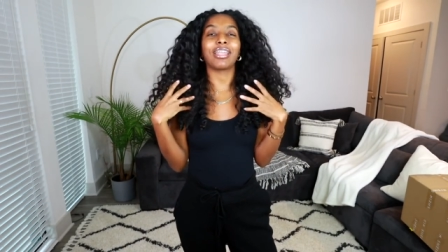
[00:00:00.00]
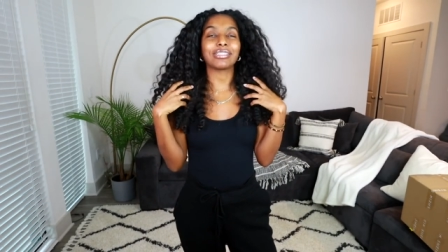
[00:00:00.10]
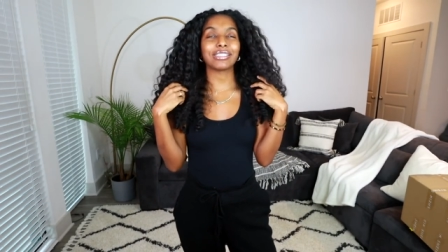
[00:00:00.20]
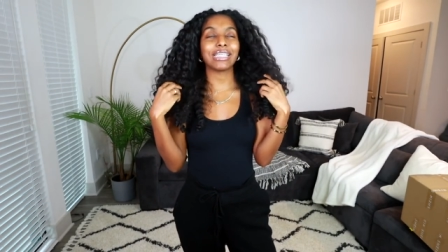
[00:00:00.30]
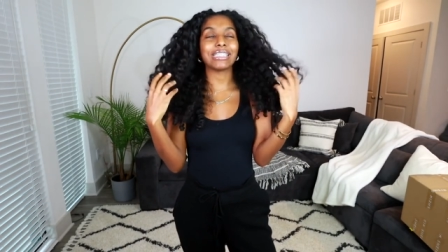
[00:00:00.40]

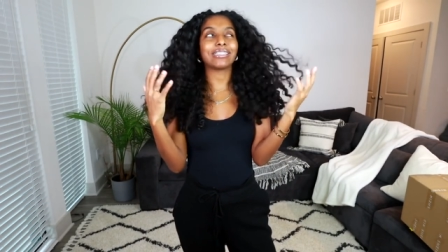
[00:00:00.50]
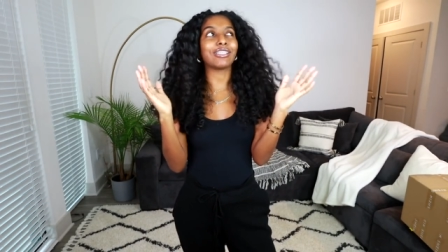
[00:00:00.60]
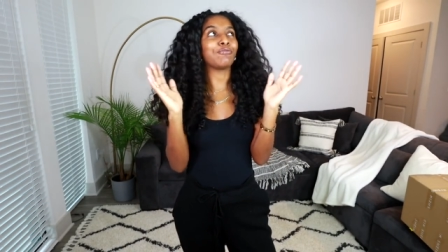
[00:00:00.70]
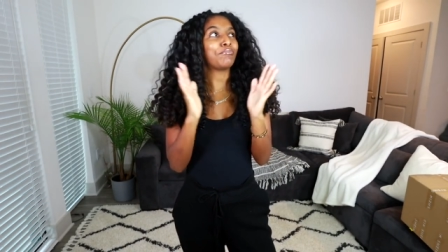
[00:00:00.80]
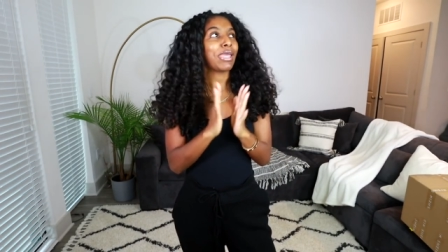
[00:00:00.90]
honestly it's
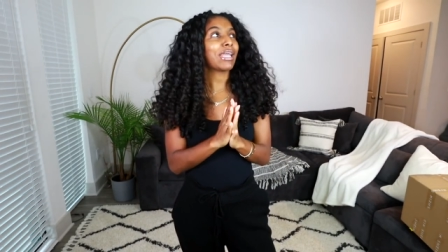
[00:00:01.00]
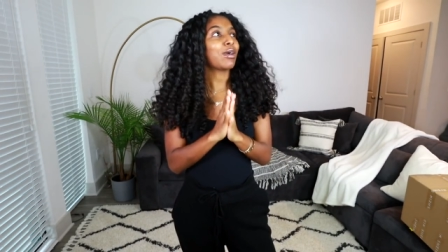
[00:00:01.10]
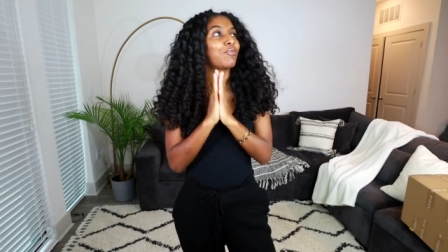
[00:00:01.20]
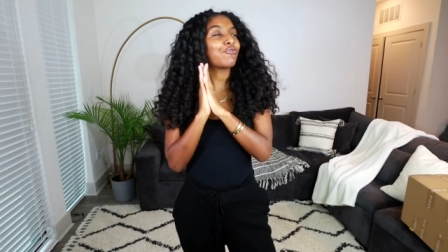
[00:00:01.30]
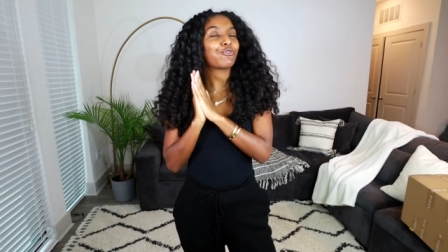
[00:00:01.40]
a
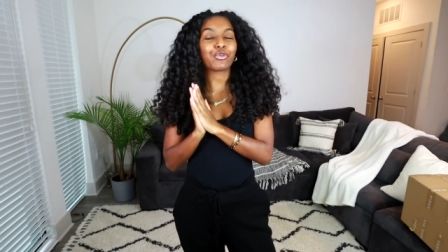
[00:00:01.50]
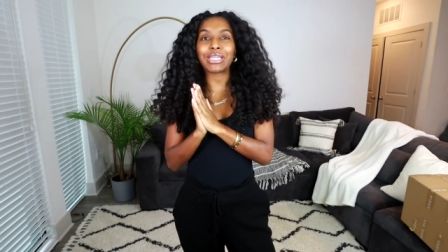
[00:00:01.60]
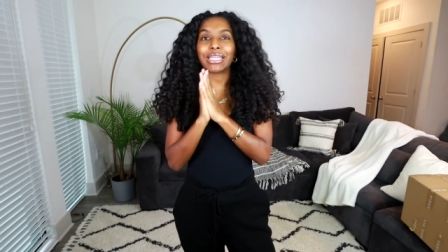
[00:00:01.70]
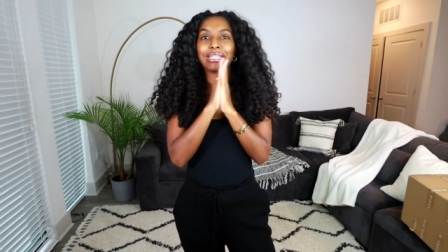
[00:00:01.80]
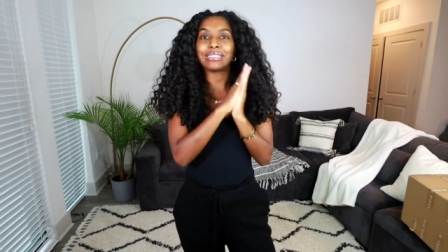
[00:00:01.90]
makeup
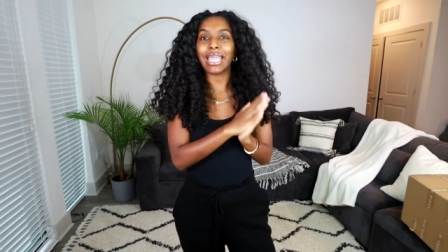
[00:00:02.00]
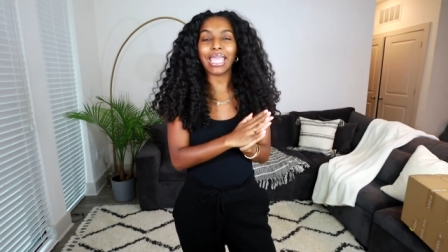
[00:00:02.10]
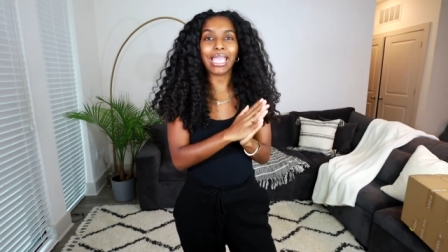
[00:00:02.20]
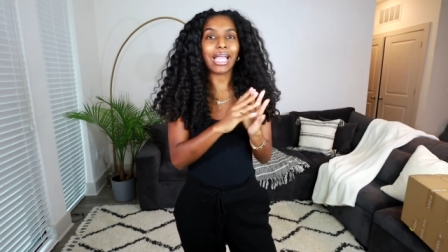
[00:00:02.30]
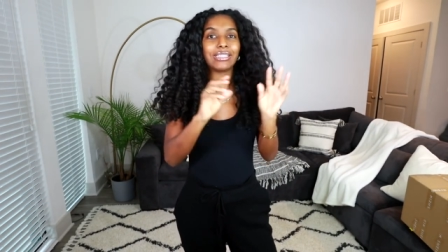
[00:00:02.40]
free
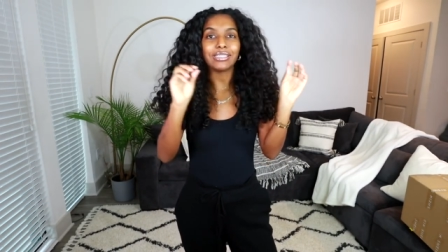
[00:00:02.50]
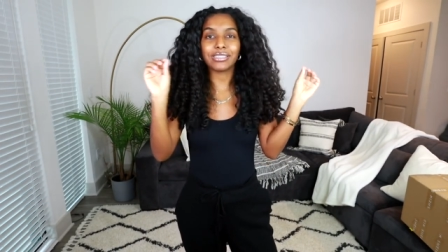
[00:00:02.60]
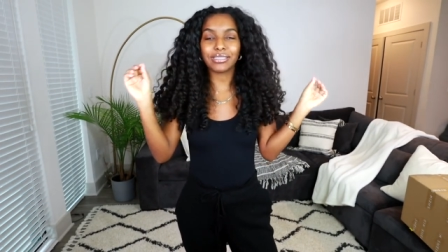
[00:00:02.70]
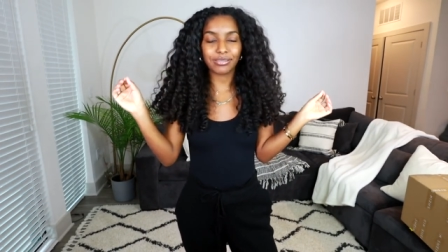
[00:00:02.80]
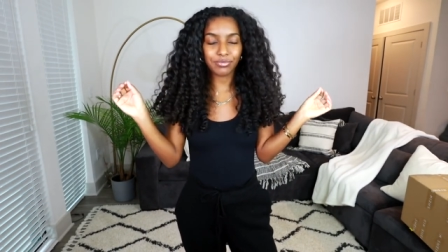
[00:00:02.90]
day I
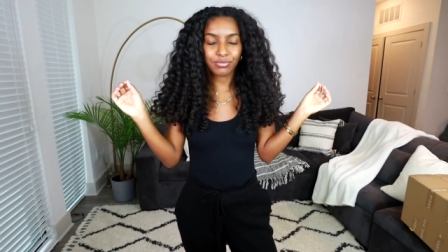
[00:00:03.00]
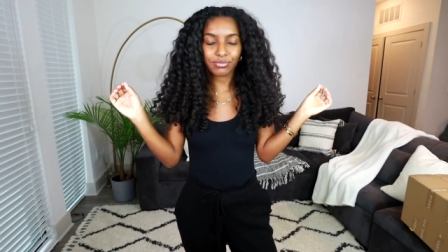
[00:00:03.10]
just